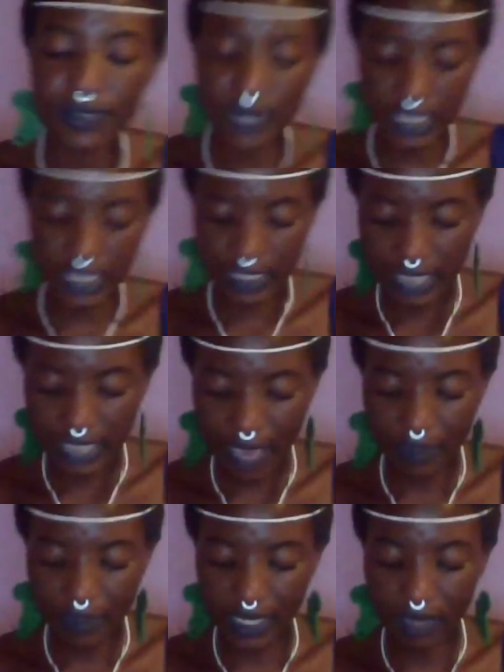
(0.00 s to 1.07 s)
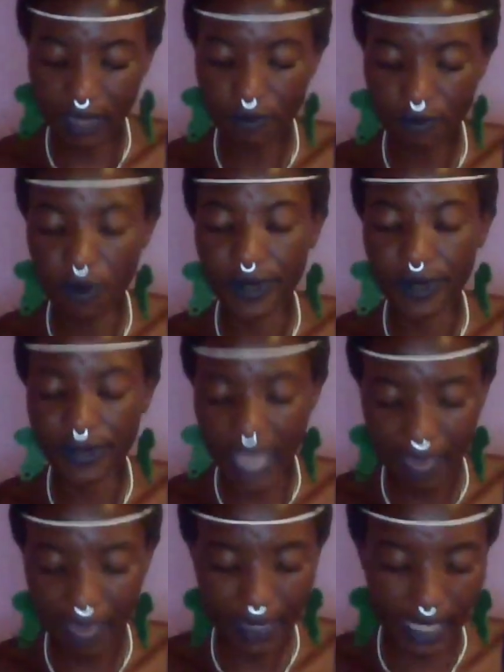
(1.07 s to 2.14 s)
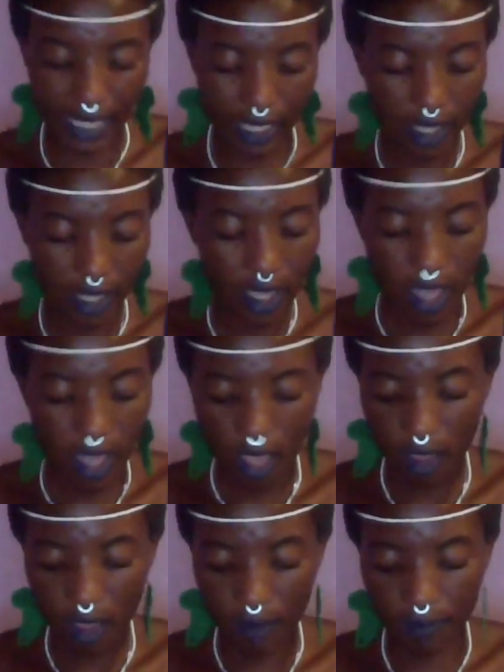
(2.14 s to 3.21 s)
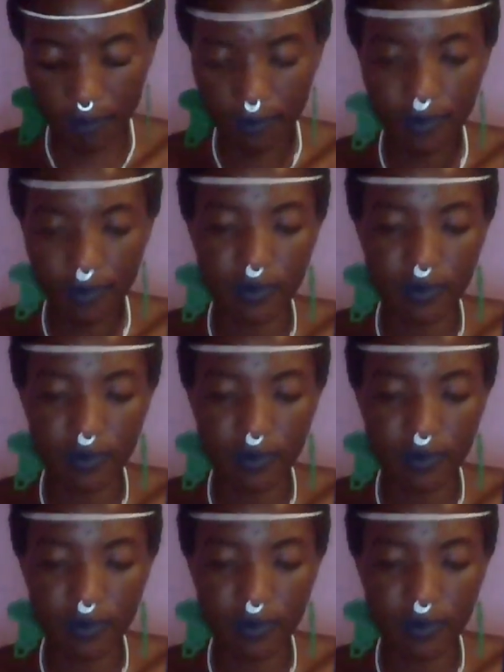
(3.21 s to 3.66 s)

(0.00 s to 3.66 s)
there's reasons happening for it happening. um